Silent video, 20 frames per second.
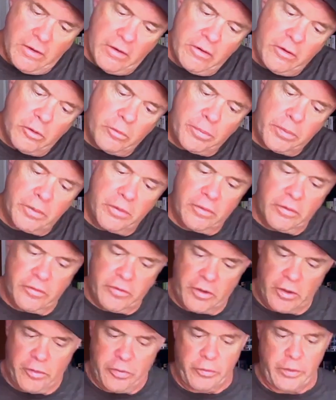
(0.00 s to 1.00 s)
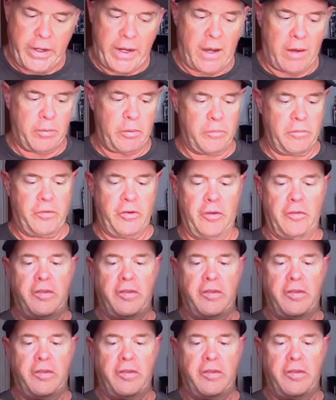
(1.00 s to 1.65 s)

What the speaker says: nope. So 3 albums, don't